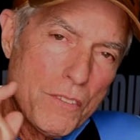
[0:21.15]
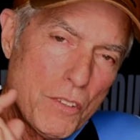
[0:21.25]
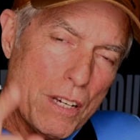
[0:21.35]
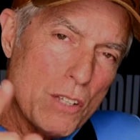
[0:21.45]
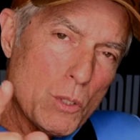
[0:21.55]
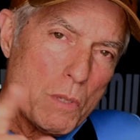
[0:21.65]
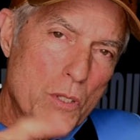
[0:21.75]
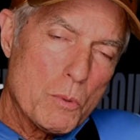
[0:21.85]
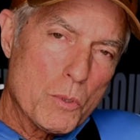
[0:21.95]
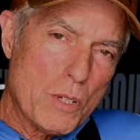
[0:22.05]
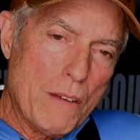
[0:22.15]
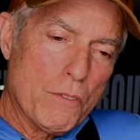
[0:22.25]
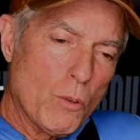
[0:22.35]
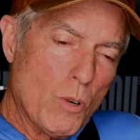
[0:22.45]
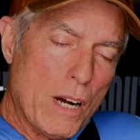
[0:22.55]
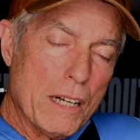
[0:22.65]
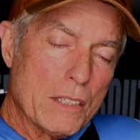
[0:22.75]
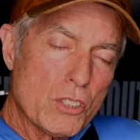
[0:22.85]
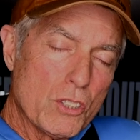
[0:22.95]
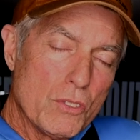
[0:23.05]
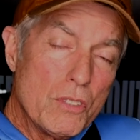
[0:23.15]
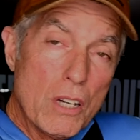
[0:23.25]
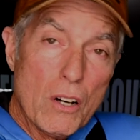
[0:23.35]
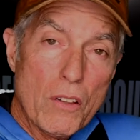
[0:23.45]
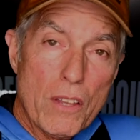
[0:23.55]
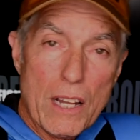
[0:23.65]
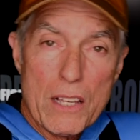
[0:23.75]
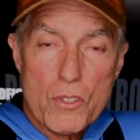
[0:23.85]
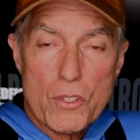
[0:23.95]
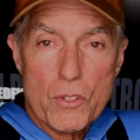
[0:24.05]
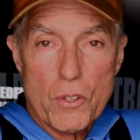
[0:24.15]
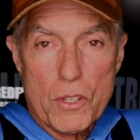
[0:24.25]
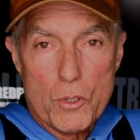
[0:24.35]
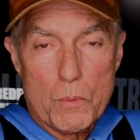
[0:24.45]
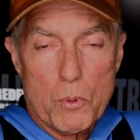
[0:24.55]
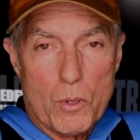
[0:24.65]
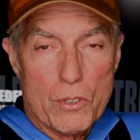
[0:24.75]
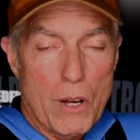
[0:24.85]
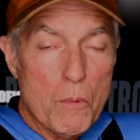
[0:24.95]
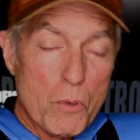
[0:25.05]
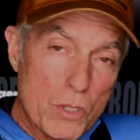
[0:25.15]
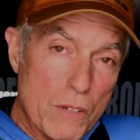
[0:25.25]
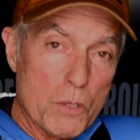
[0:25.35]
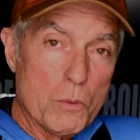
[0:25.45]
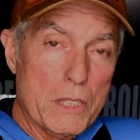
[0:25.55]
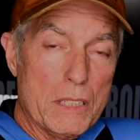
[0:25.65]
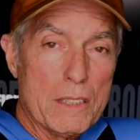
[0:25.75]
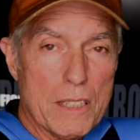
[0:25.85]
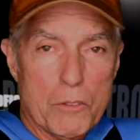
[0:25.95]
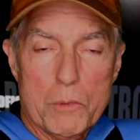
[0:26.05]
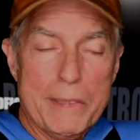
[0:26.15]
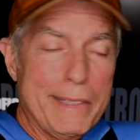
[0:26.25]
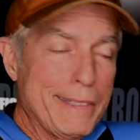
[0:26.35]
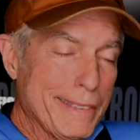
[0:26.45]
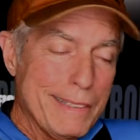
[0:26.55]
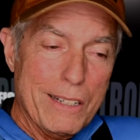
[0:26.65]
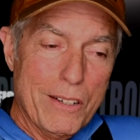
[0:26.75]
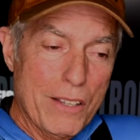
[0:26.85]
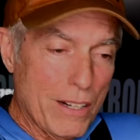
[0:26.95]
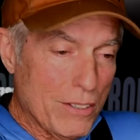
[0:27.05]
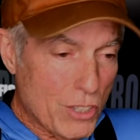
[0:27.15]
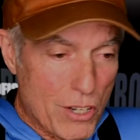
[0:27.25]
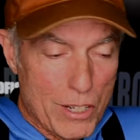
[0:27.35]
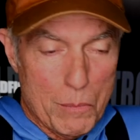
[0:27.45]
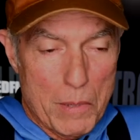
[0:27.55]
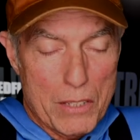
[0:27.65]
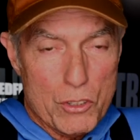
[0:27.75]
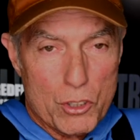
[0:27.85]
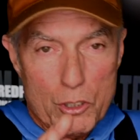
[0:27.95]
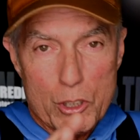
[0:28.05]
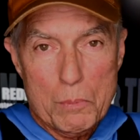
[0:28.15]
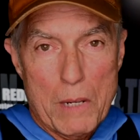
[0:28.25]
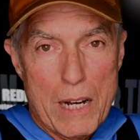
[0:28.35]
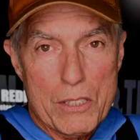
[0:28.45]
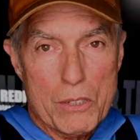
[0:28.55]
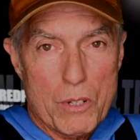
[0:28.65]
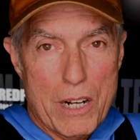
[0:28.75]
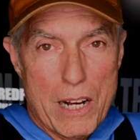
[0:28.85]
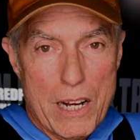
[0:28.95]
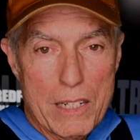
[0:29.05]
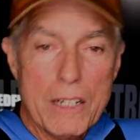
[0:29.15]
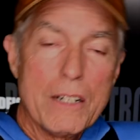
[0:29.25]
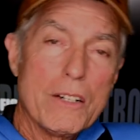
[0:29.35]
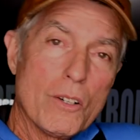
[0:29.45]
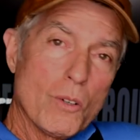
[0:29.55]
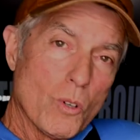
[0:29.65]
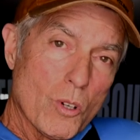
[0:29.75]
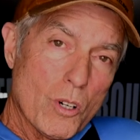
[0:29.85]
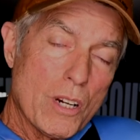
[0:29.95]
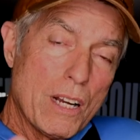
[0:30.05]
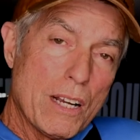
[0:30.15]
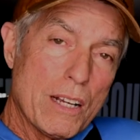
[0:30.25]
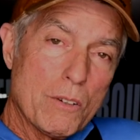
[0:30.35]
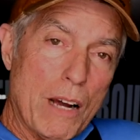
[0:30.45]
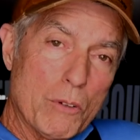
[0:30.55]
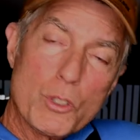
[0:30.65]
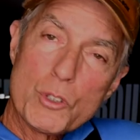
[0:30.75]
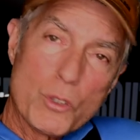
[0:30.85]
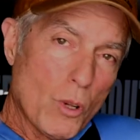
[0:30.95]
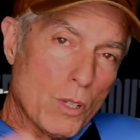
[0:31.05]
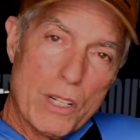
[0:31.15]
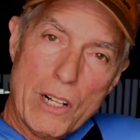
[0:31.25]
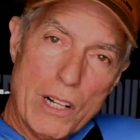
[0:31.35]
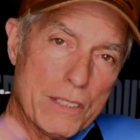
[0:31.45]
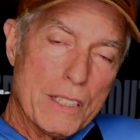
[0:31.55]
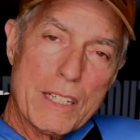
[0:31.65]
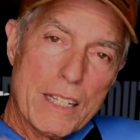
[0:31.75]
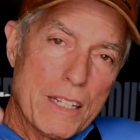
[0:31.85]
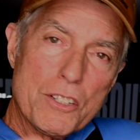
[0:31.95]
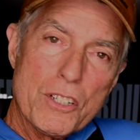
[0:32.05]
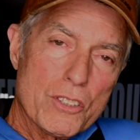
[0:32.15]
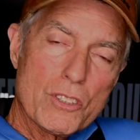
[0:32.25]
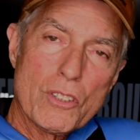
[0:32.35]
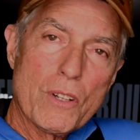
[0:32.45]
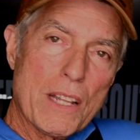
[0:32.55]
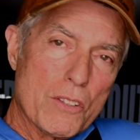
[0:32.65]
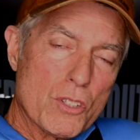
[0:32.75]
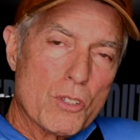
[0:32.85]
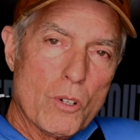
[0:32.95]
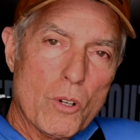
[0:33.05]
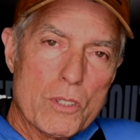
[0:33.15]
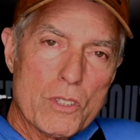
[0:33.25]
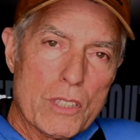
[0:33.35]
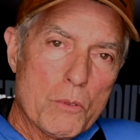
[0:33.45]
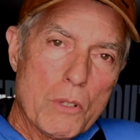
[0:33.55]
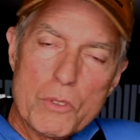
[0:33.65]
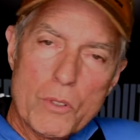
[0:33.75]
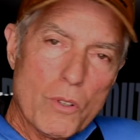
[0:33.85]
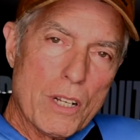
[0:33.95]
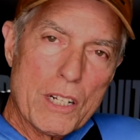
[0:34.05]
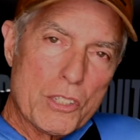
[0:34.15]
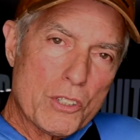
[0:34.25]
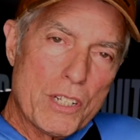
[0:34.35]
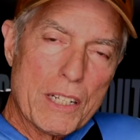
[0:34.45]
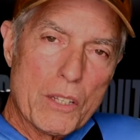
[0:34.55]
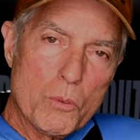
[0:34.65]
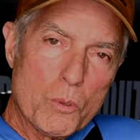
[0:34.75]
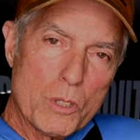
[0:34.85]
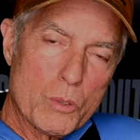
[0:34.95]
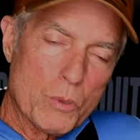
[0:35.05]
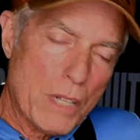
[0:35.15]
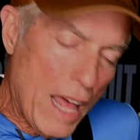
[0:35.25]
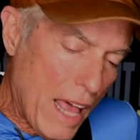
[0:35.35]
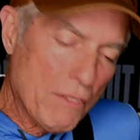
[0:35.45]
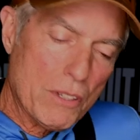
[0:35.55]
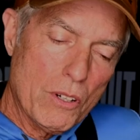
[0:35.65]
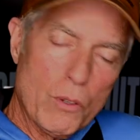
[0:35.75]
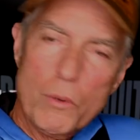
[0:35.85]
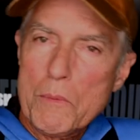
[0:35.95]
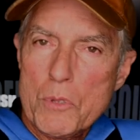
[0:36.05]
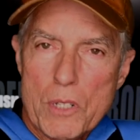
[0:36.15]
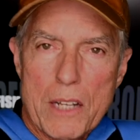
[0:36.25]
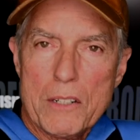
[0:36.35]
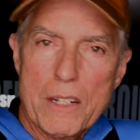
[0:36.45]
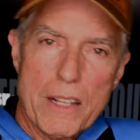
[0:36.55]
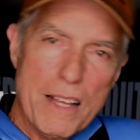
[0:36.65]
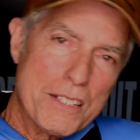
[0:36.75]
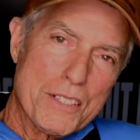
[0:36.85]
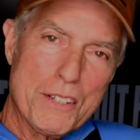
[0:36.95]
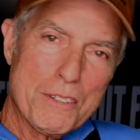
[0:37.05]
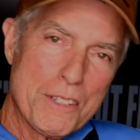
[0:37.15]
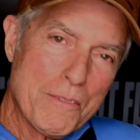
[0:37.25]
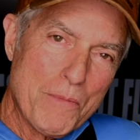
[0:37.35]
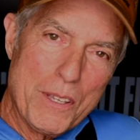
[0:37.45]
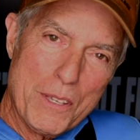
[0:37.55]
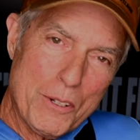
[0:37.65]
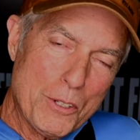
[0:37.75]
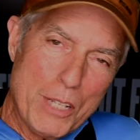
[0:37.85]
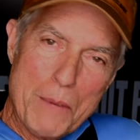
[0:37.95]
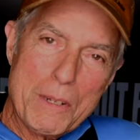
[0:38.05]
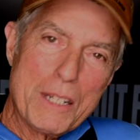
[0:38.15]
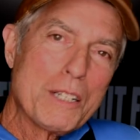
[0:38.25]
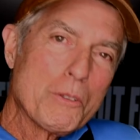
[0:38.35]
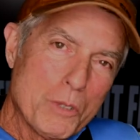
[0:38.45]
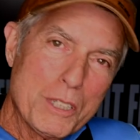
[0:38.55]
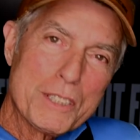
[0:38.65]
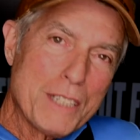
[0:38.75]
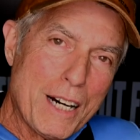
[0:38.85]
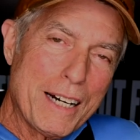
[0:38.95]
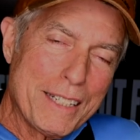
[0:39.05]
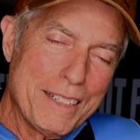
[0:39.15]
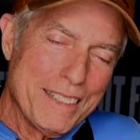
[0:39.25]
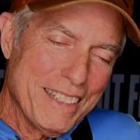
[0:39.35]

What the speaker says: If you guys have been subscribed for a while, you know that I used to do these reports almost every week. And it would be, you know, either I'd talk about certain spots that were hot or I would scroll it all at the end and you could slow down the scroll and see what was going on in your neck of the woods without having to go to the website or any of that stuff. Entertainment, it was not.